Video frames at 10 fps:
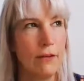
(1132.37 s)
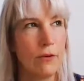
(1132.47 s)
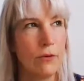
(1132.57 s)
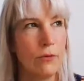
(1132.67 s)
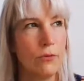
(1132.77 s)

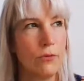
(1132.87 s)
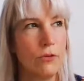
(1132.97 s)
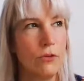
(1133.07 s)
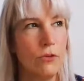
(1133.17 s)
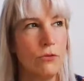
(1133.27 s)
You know,
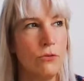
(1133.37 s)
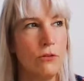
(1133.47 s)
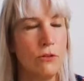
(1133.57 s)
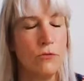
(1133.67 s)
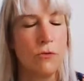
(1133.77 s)

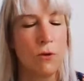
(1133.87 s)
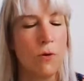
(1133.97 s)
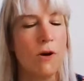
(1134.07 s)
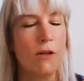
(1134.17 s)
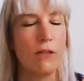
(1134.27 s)
you
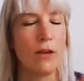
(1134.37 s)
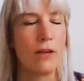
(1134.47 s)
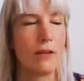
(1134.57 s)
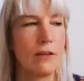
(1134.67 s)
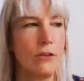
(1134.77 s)
know all
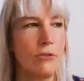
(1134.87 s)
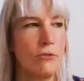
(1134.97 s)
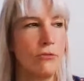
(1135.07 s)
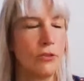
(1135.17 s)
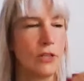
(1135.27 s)
that.
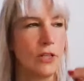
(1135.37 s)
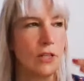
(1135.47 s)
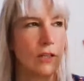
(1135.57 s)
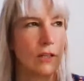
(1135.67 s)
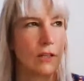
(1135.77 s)
You've
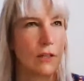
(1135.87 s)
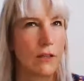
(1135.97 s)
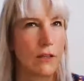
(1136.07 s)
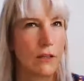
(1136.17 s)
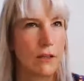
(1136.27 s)
like
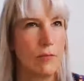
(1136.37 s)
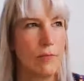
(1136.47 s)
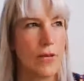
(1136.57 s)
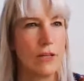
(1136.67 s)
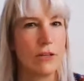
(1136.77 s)

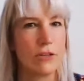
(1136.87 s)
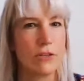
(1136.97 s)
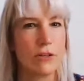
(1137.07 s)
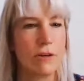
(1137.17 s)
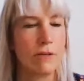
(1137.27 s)
met
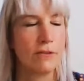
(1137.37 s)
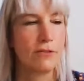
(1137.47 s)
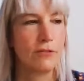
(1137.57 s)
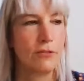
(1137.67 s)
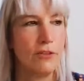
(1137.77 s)
yourself.
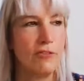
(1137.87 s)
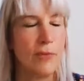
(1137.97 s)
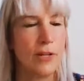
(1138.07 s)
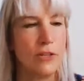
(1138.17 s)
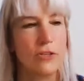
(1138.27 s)

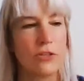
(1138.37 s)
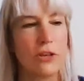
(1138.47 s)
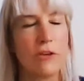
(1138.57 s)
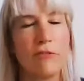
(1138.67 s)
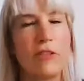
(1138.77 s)
You've met
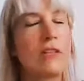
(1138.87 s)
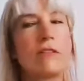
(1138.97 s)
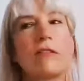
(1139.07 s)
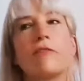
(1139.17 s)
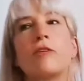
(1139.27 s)
yourself in
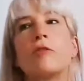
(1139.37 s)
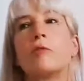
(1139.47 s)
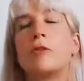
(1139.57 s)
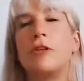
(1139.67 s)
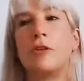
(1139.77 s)
this living
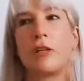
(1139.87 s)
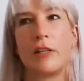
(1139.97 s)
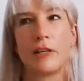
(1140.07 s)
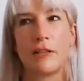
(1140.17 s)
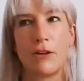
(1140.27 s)
room where you
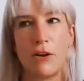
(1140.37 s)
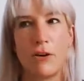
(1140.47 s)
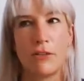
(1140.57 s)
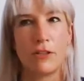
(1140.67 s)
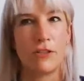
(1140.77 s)
collected
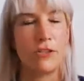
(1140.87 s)
all this